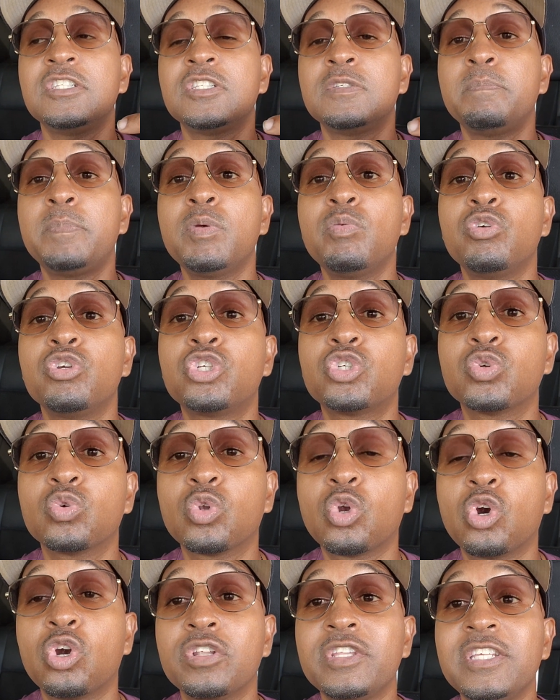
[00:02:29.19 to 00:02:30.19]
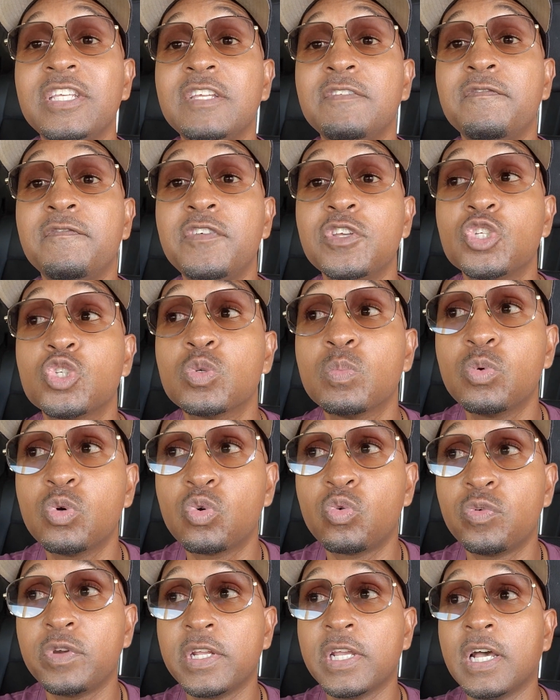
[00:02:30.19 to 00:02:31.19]
spiritual or the
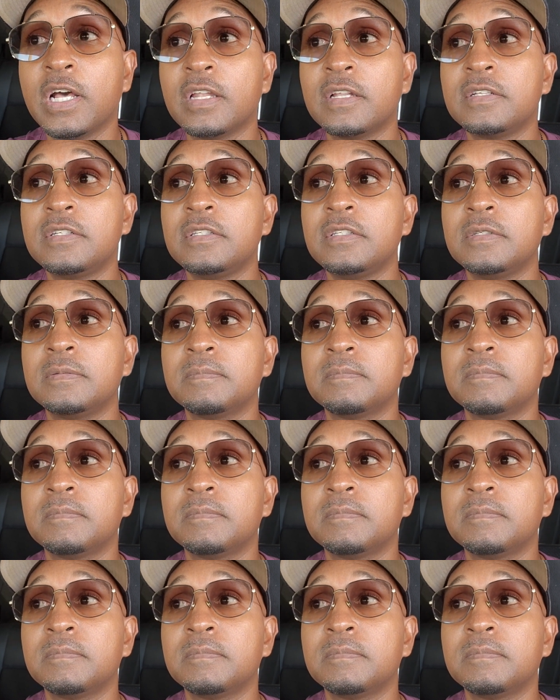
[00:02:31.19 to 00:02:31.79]
invisible reality.